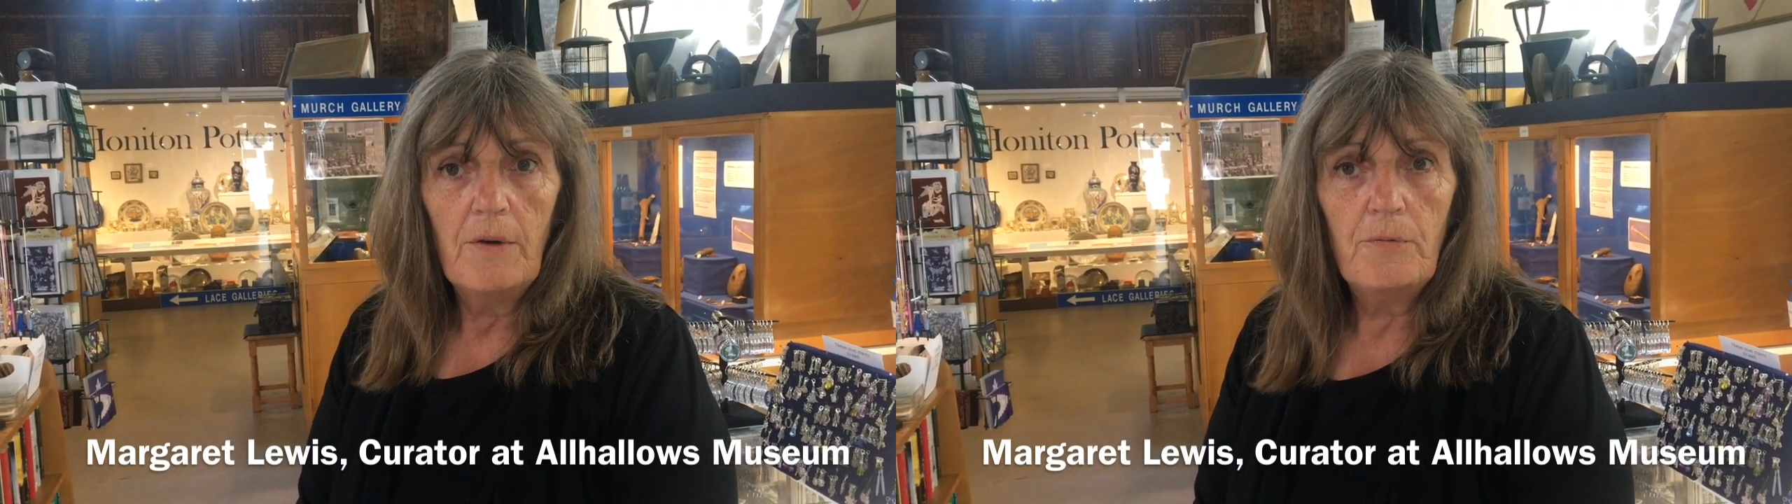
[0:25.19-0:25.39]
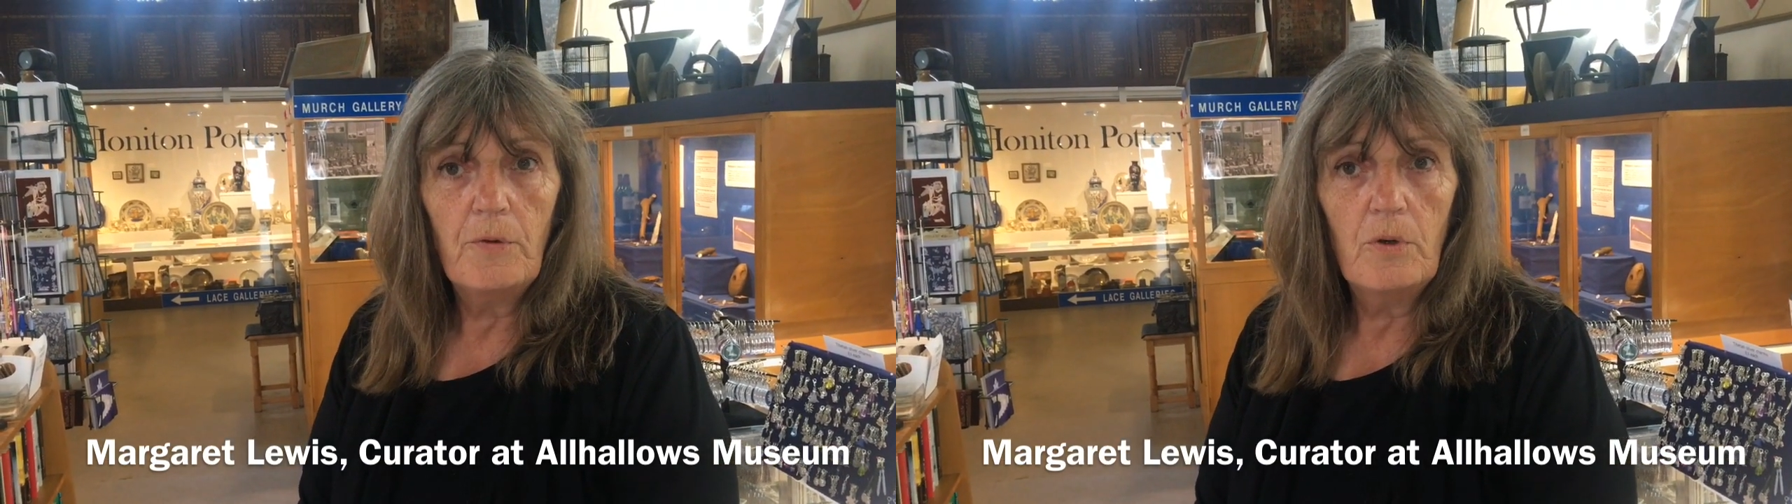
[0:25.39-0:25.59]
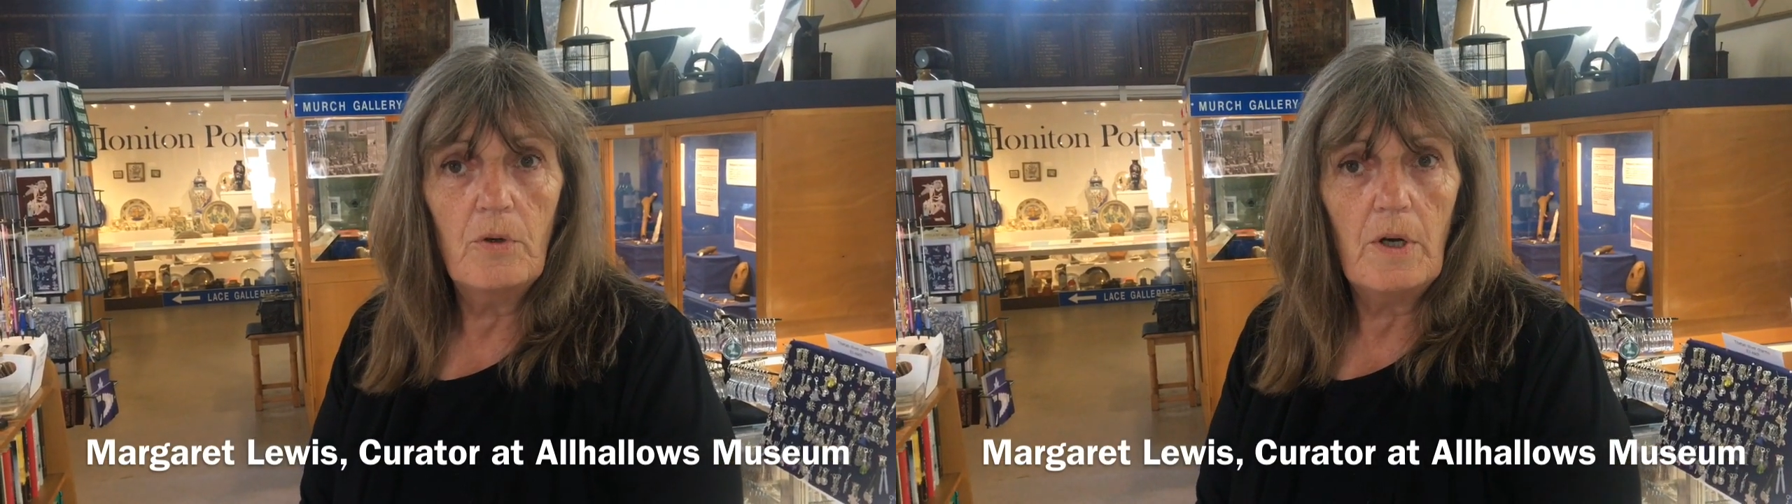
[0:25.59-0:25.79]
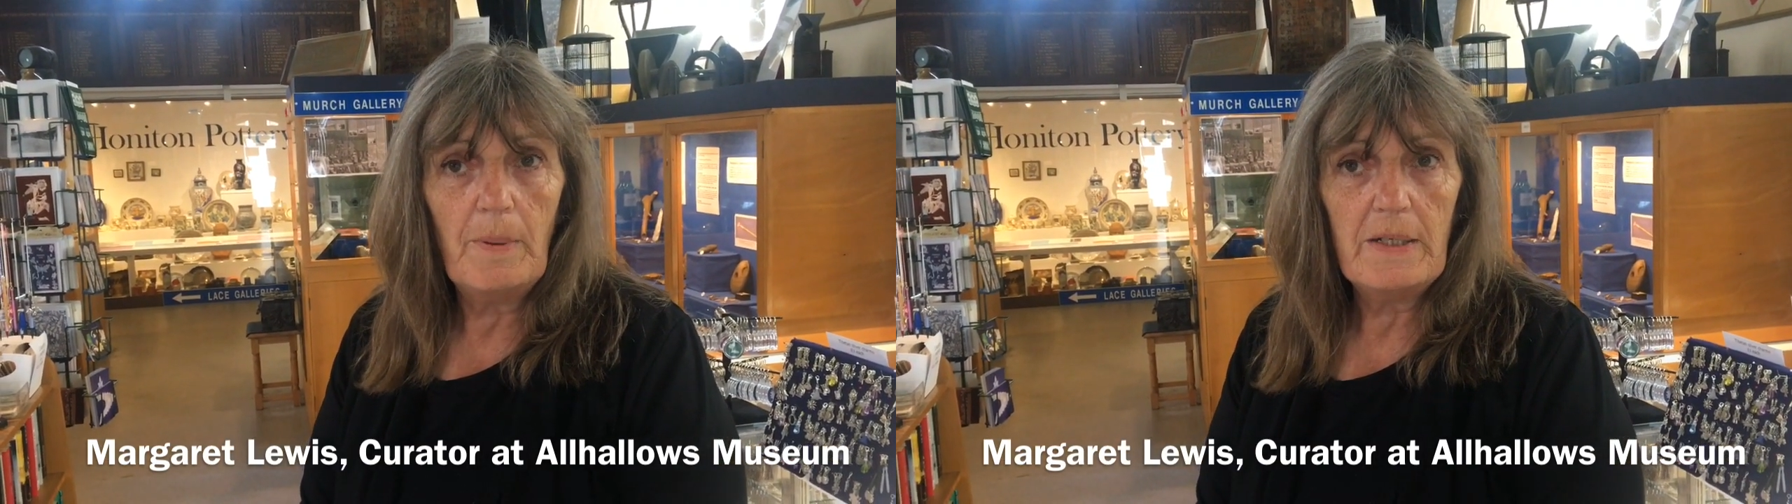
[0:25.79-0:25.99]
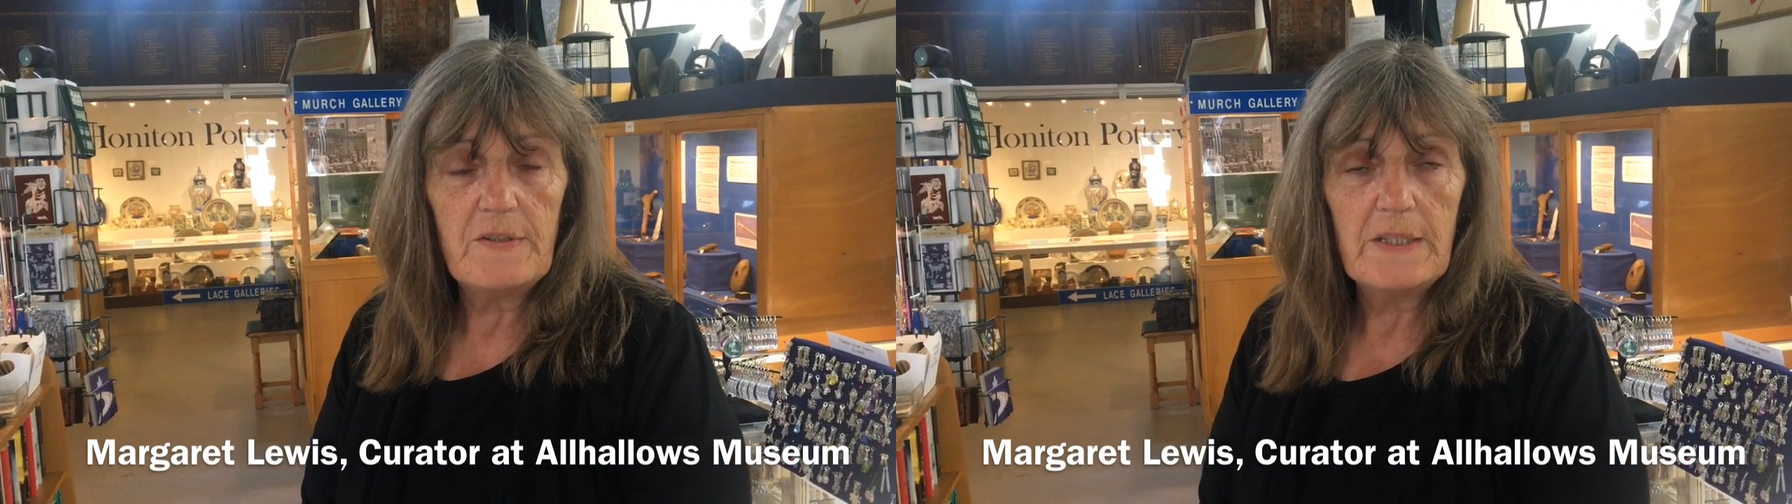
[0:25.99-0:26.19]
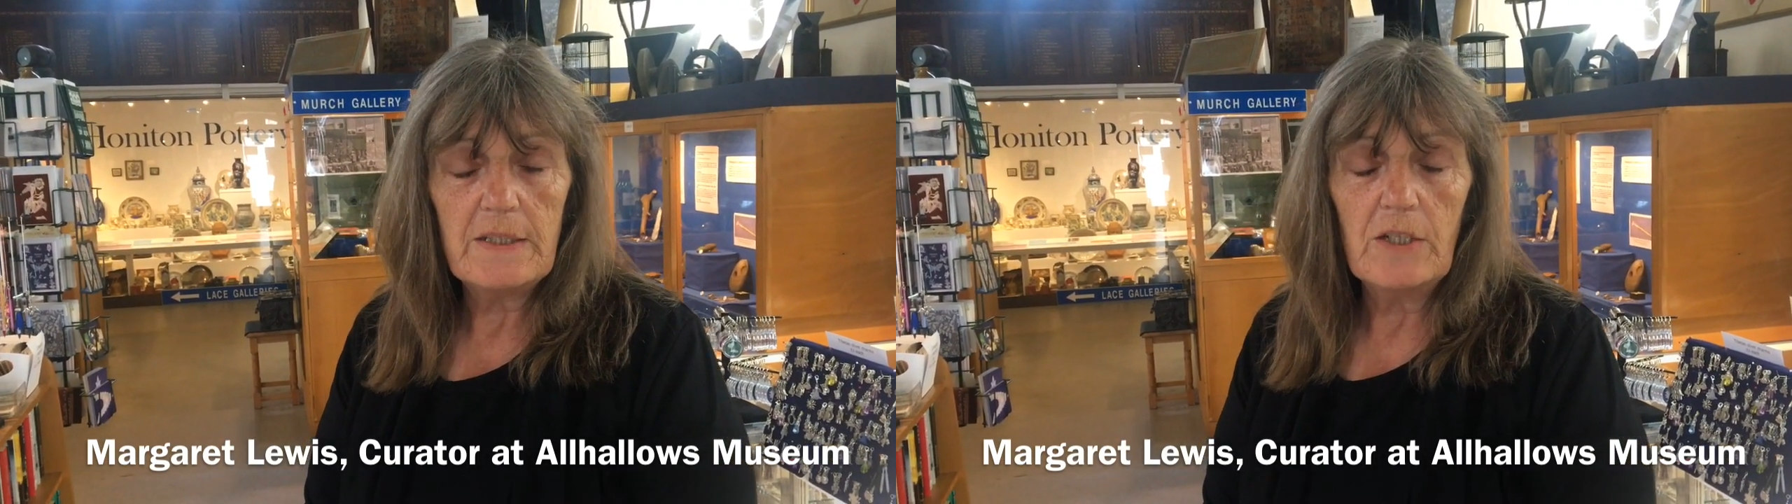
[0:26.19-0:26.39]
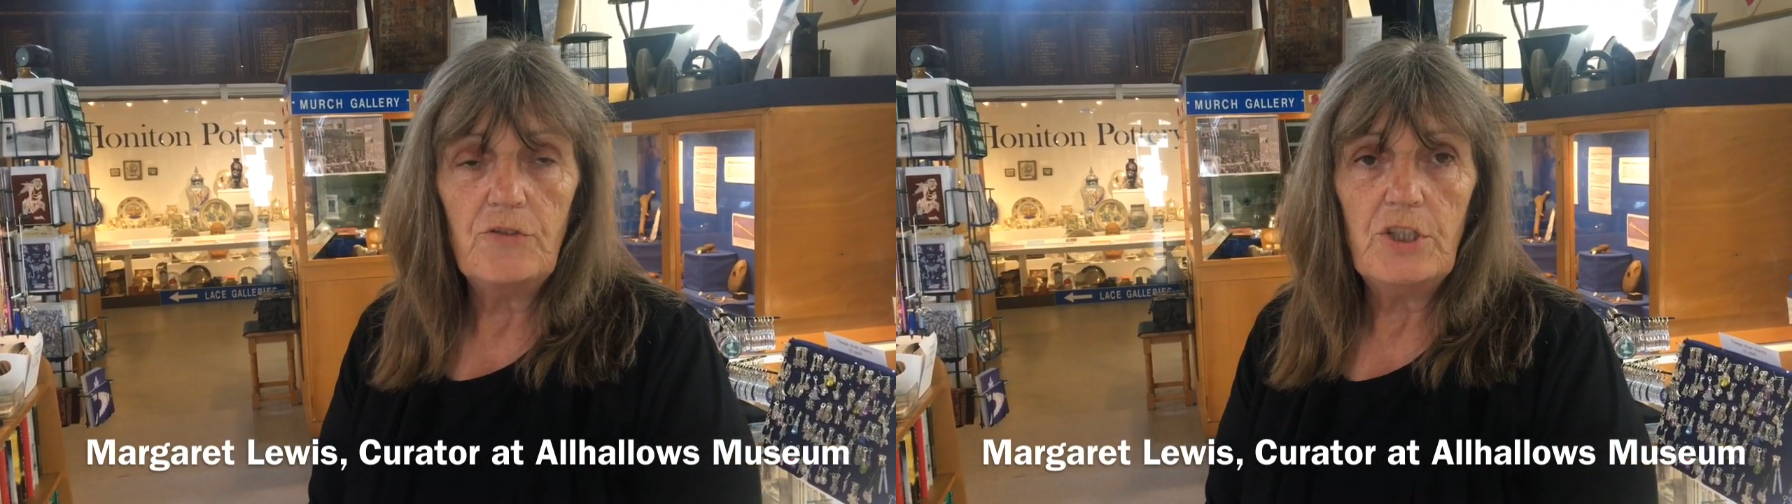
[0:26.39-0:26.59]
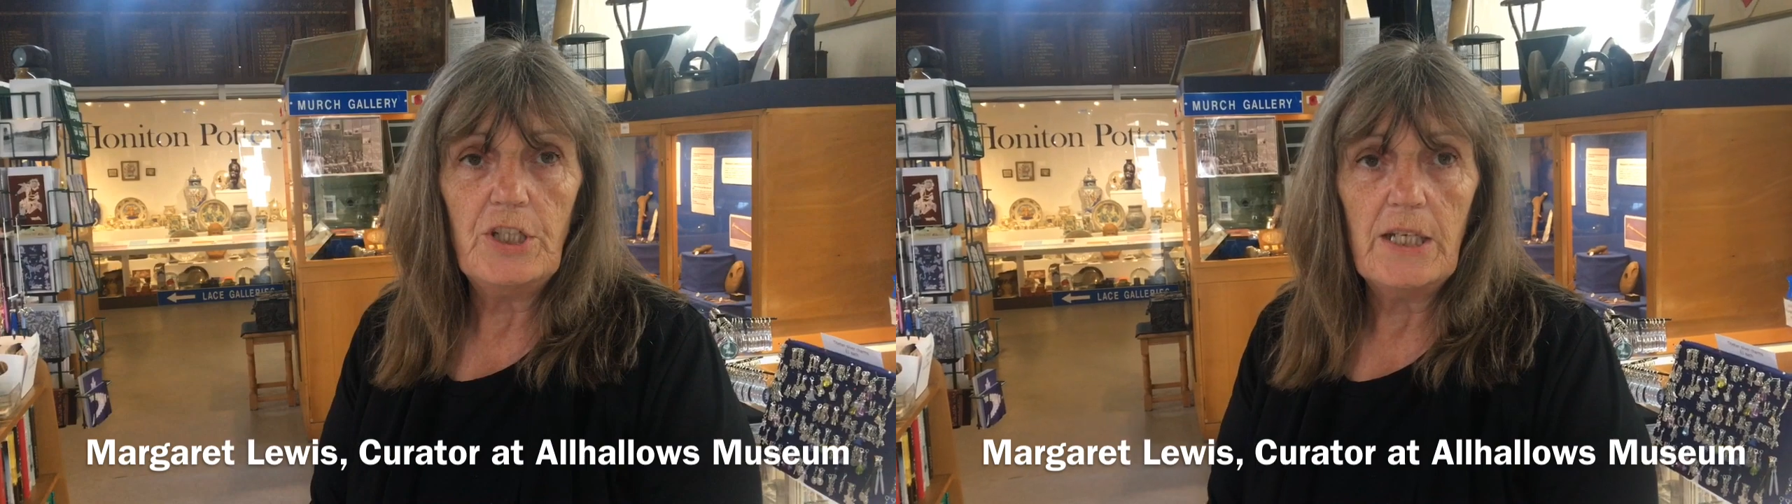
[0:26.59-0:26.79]
for about
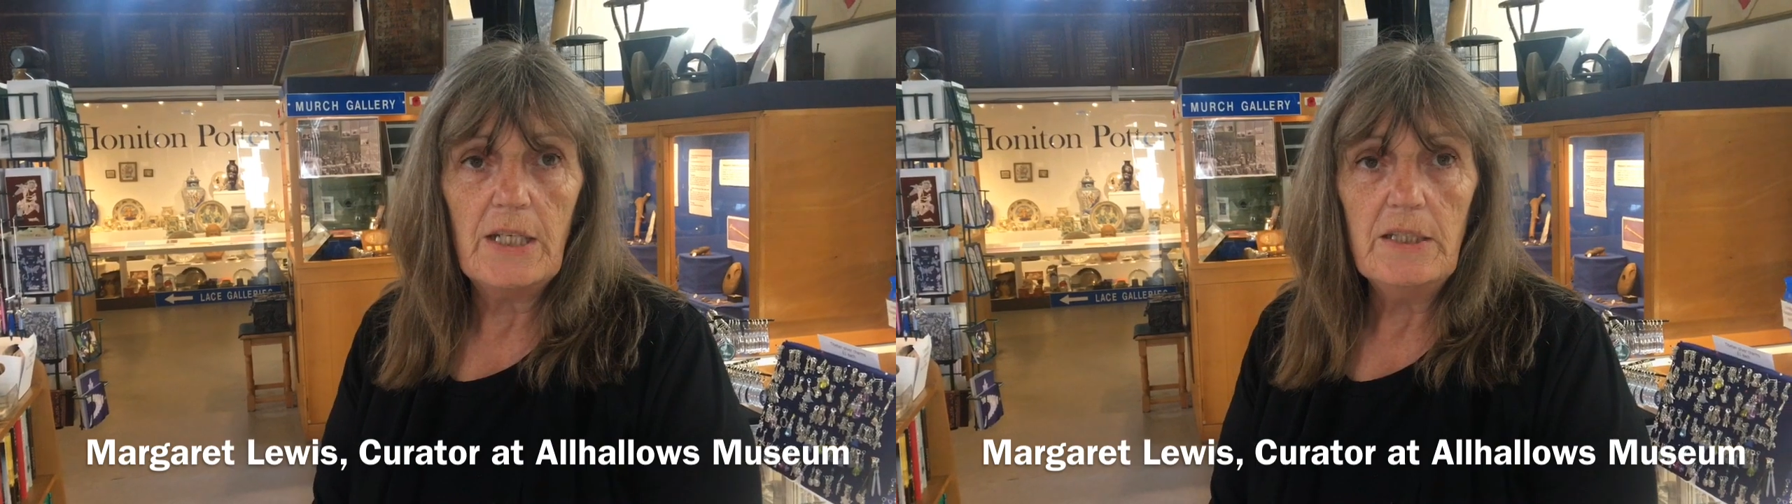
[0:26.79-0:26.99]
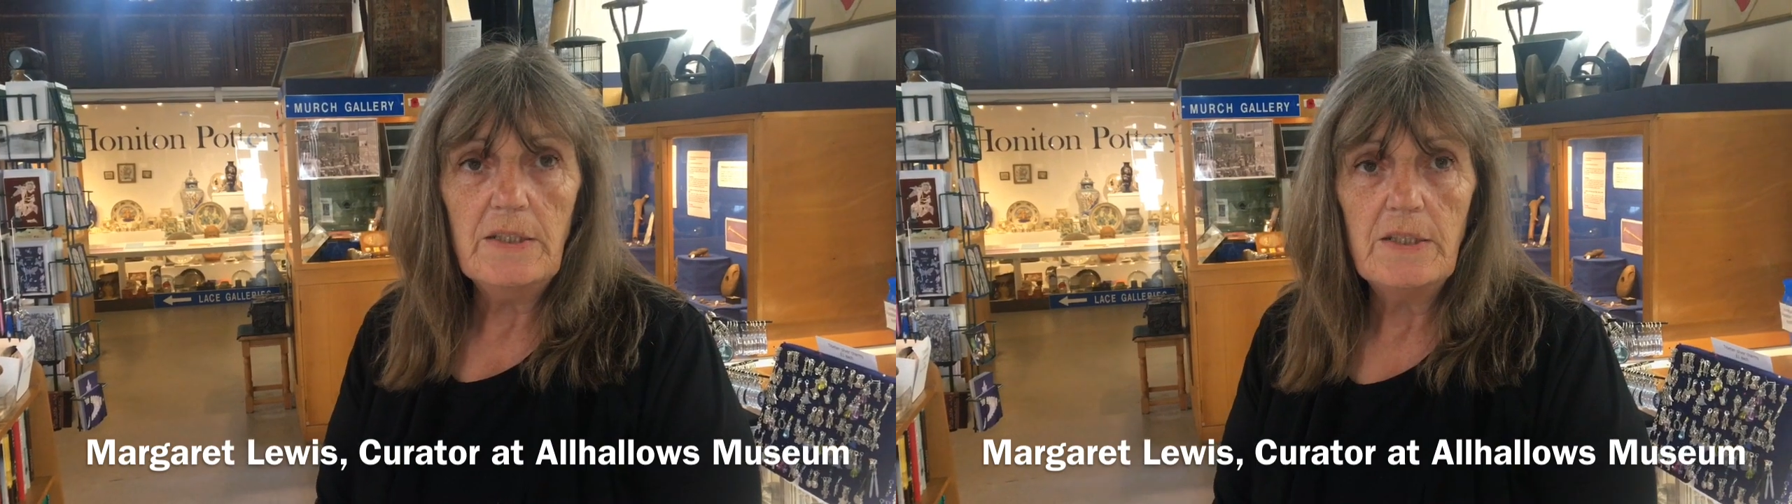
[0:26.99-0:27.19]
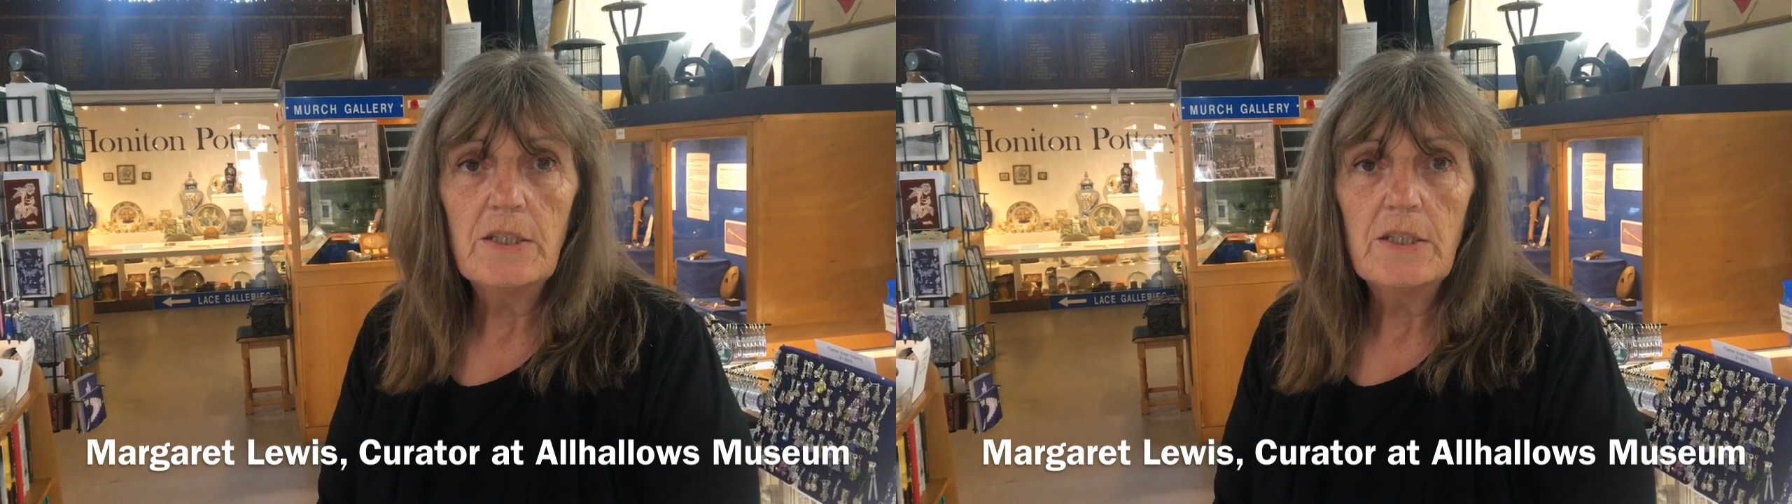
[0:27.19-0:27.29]
600 years.